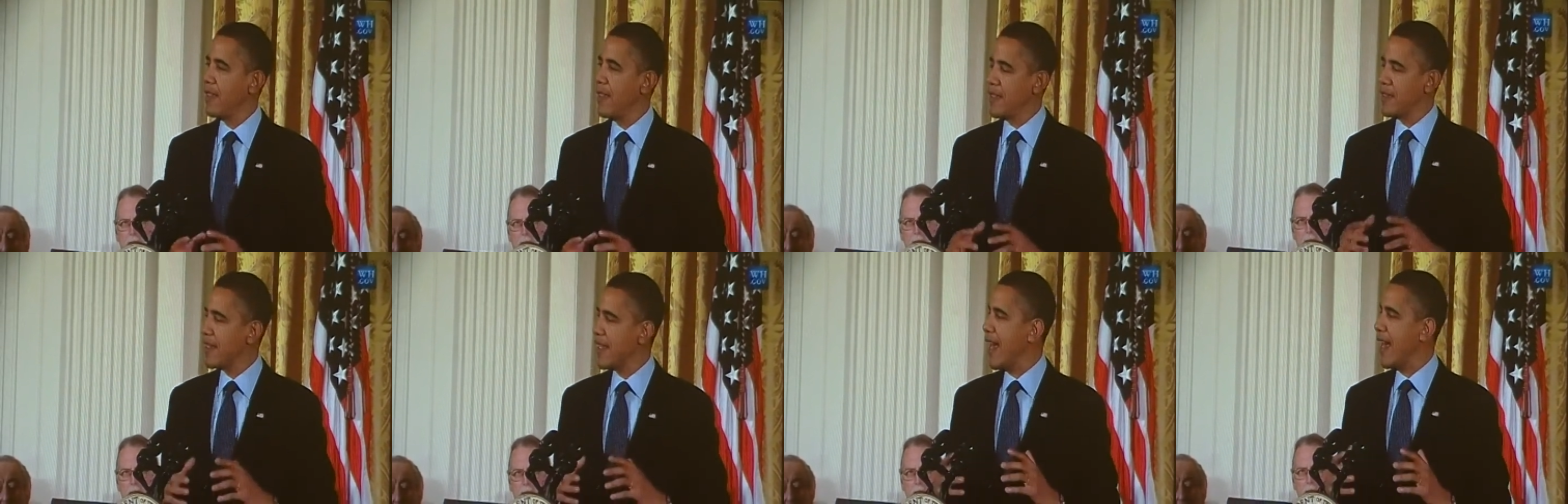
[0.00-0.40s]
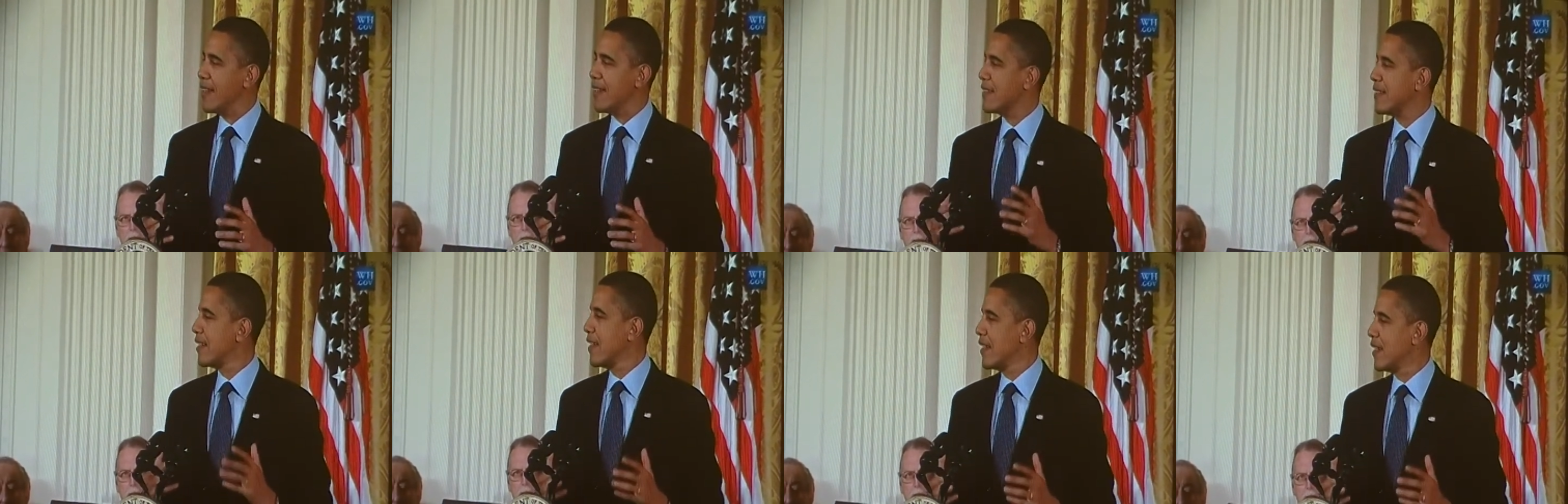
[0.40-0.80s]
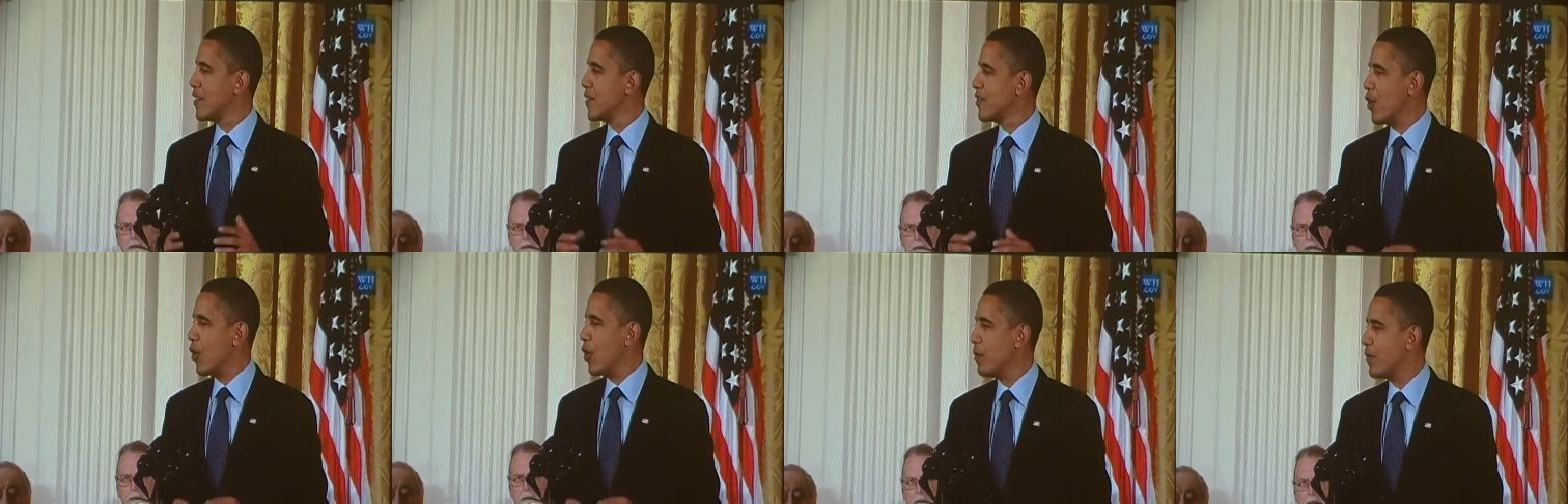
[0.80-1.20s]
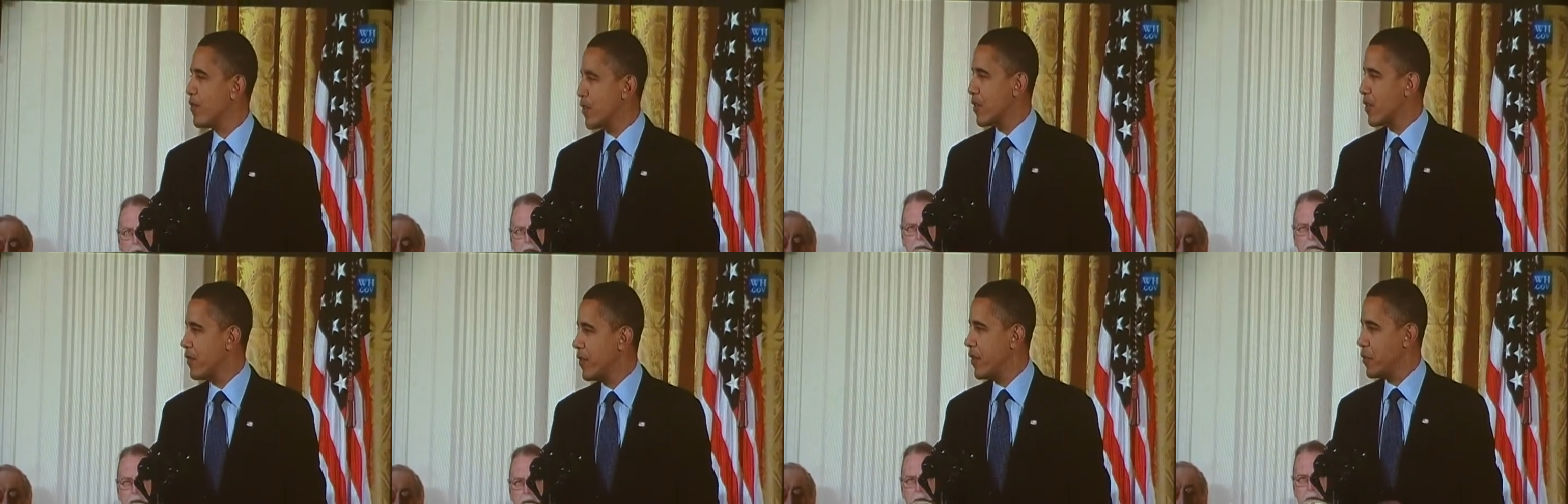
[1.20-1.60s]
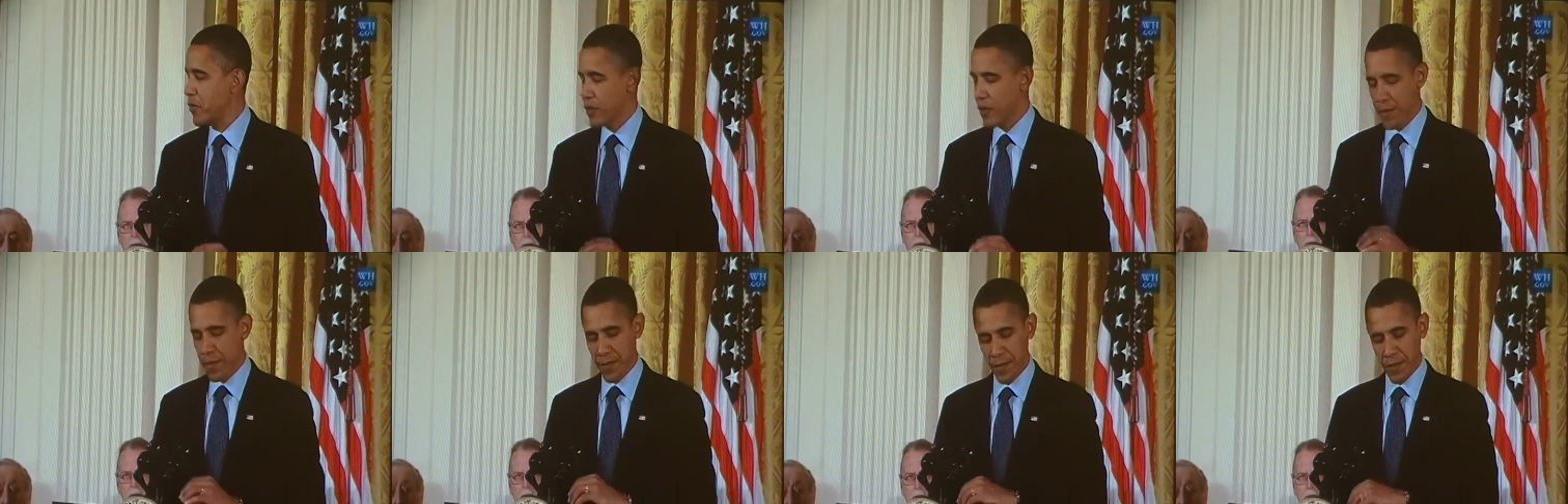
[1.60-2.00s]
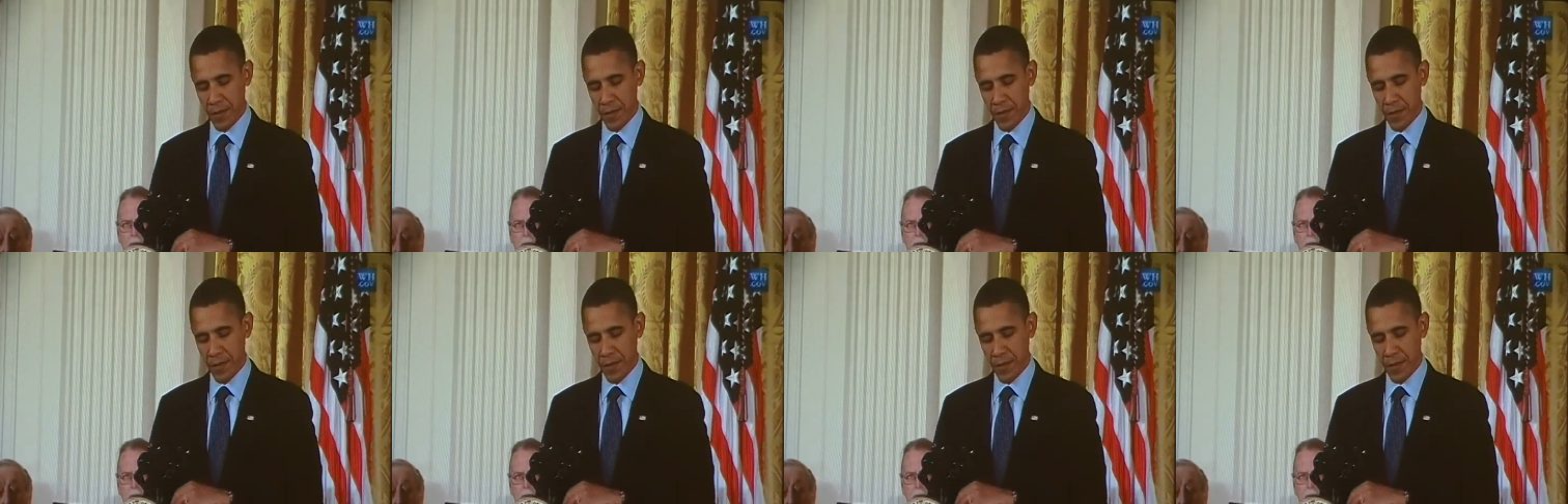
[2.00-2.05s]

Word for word: this has to give us hope for the future.